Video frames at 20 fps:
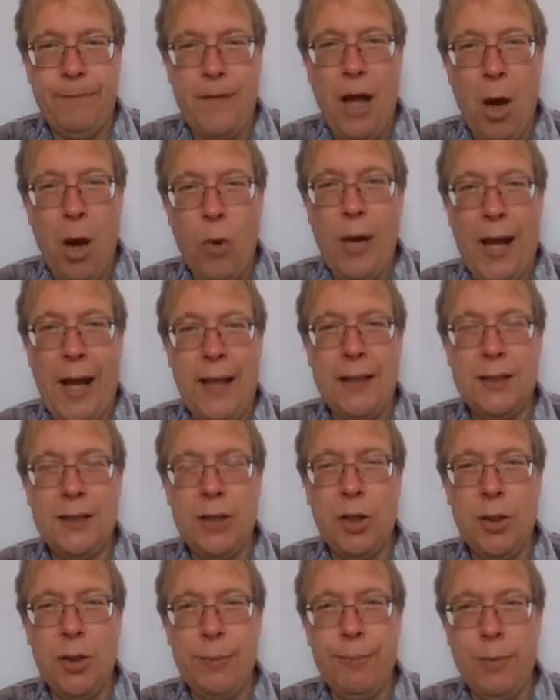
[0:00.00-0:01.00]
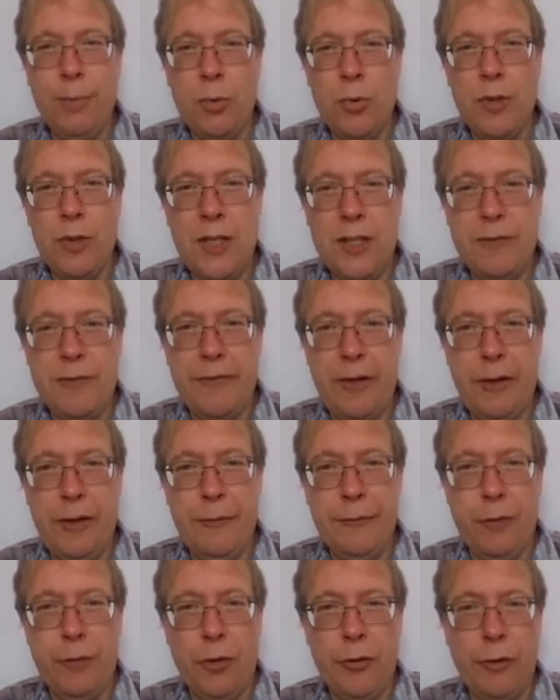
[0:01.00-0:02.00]
Okay, so the book is very
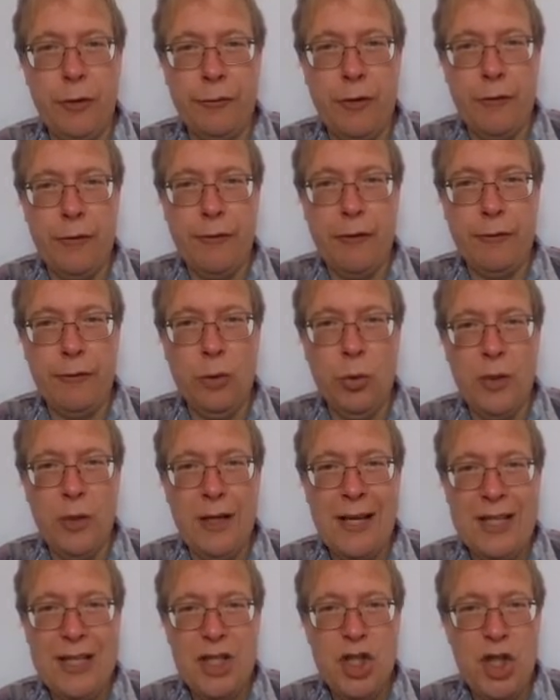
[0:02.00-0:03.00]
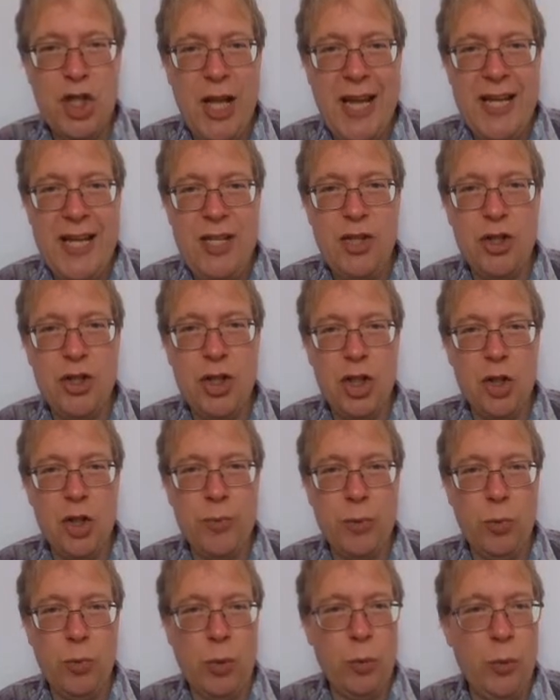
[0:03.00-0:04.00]
fond of looking at changes,
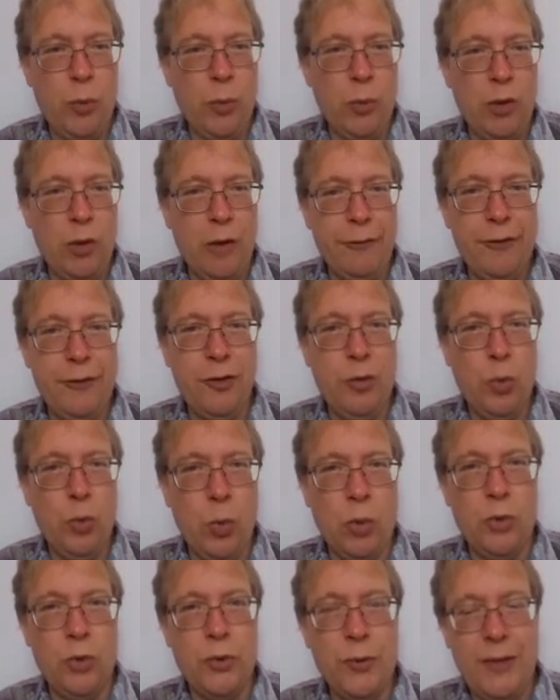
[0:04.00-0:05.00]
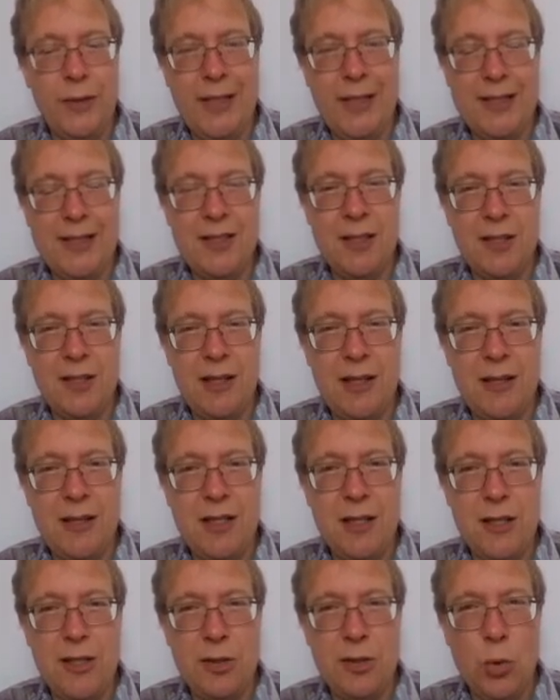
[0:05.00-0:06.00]
but what we will often do also in the
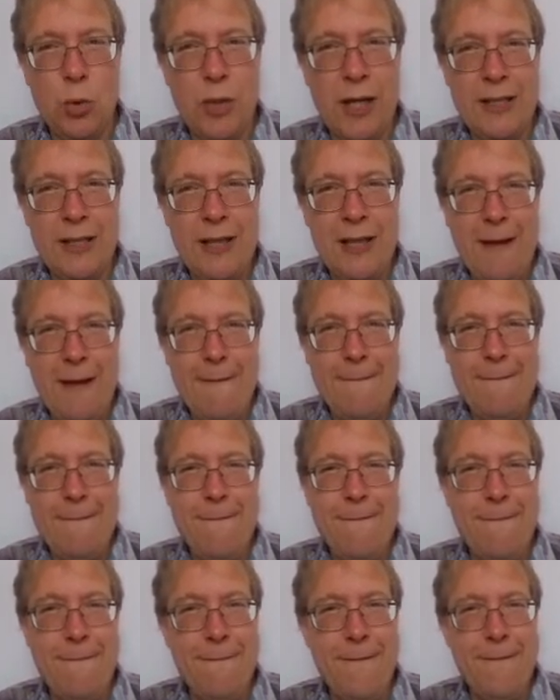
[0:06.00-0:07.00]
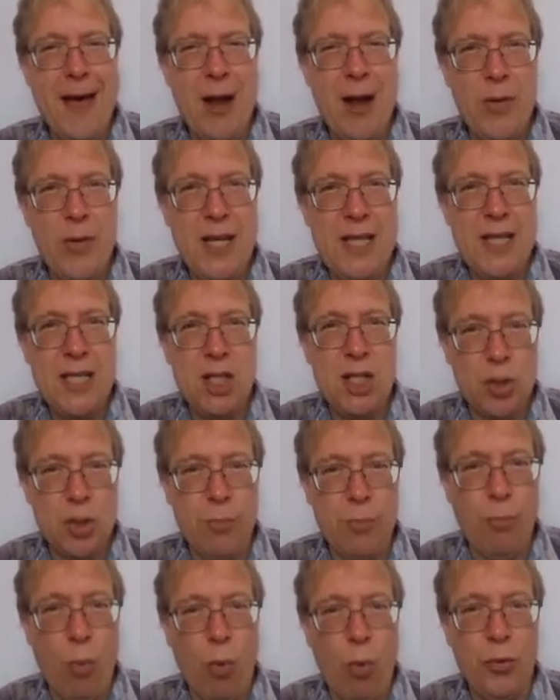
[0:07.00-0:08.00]
exercises is look at very
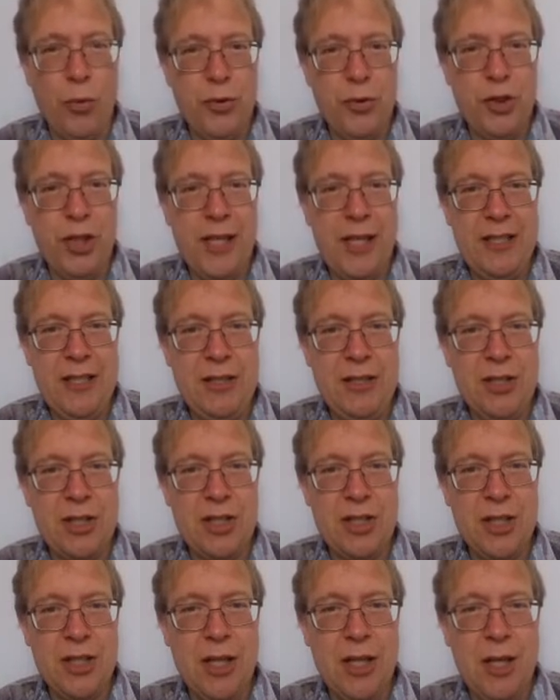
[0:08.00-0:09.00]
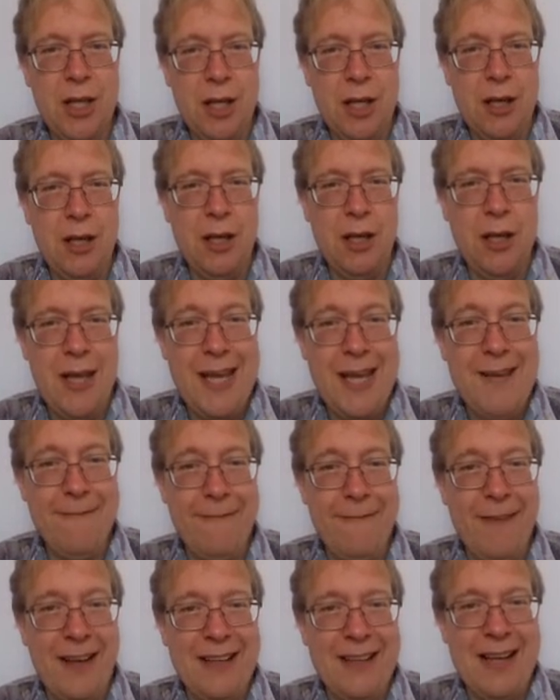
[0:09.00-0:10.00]
small changes,
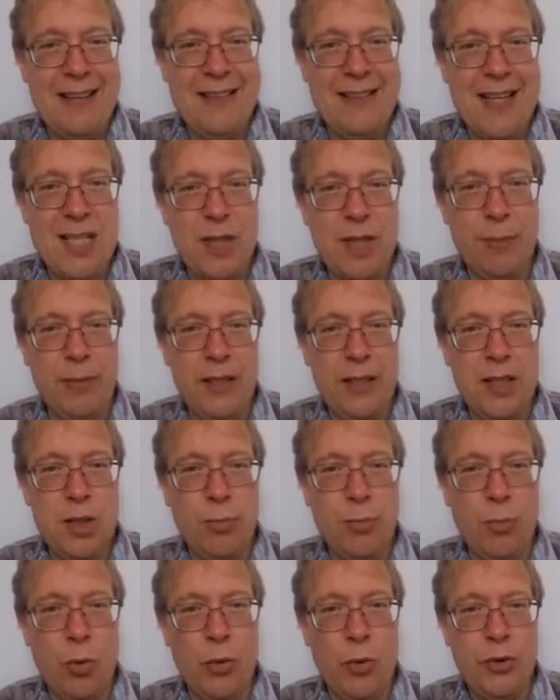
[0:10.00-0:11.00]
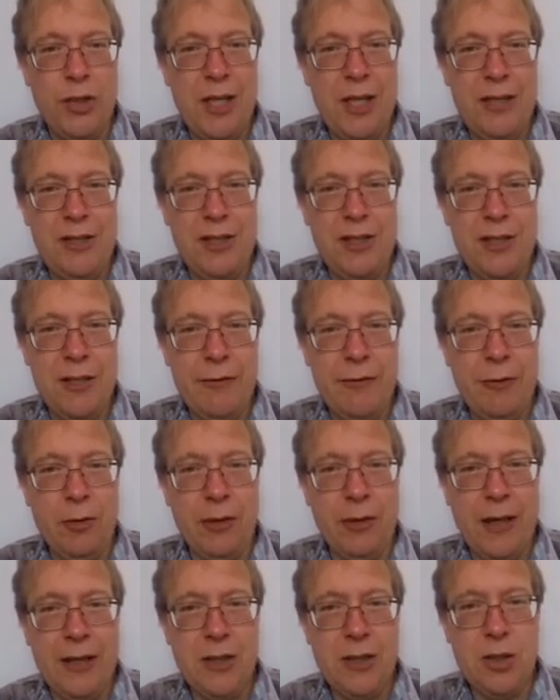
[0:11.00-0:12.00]
infinitesimally small changes, if you
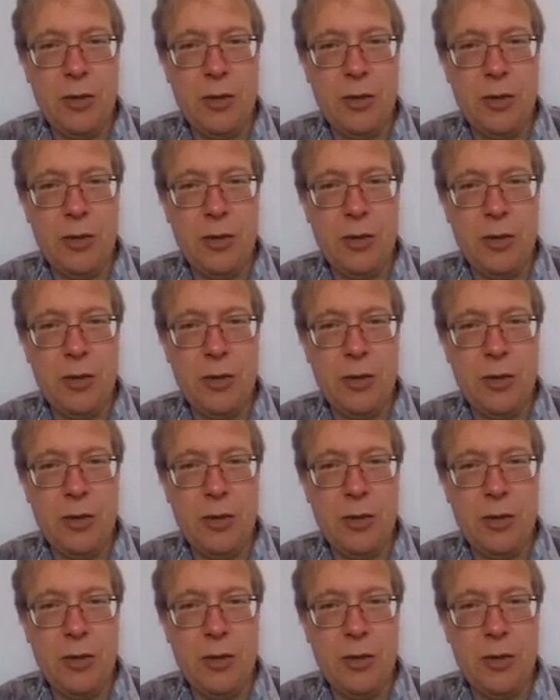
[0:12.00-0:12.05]
like.